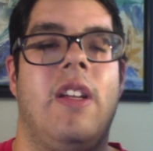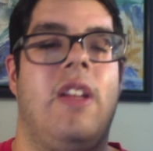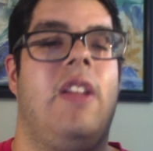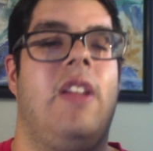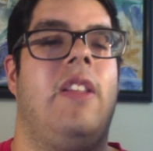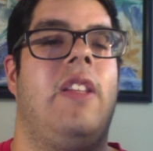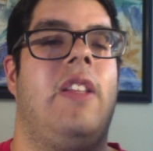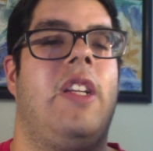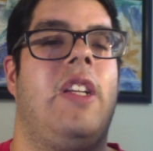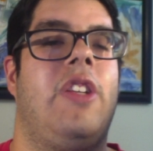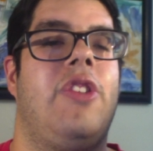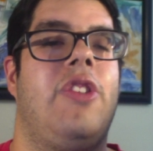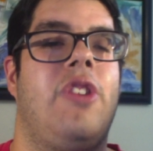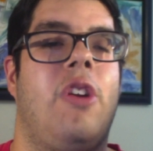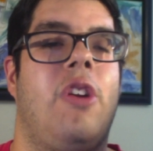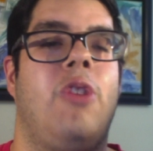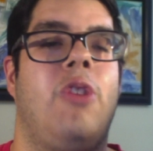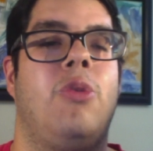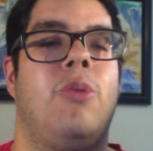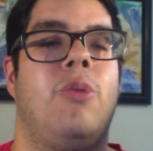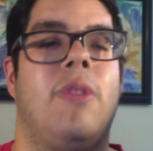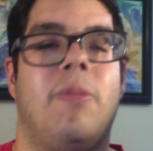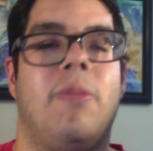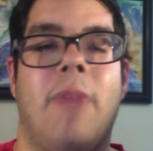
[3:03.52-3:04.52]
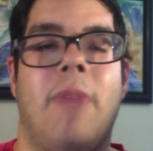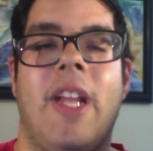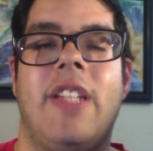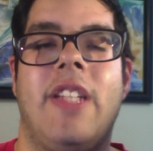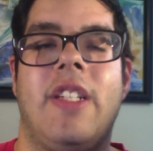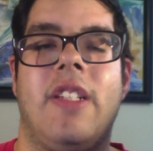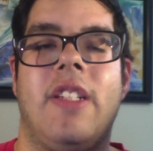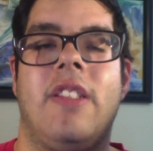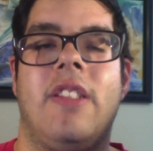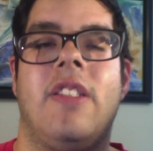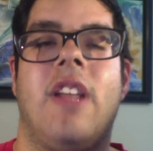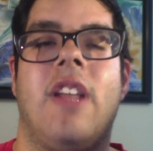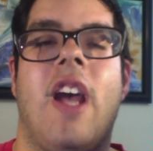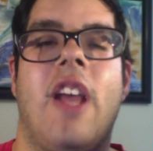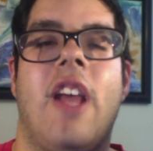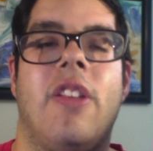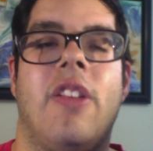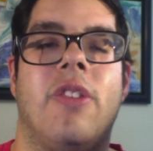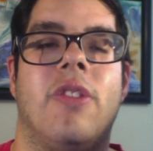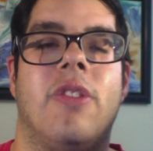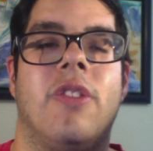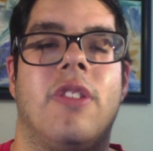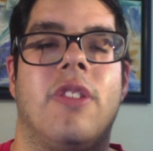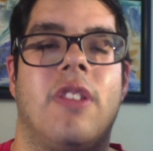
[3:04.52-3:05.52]
these shows with amazing
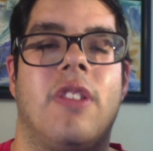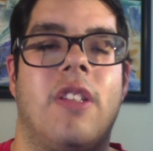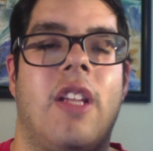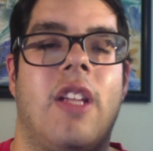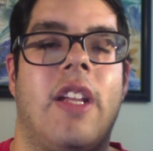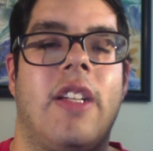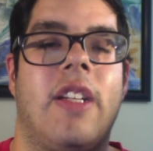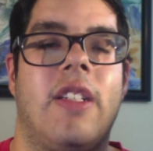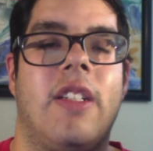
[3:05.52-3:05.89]
titles like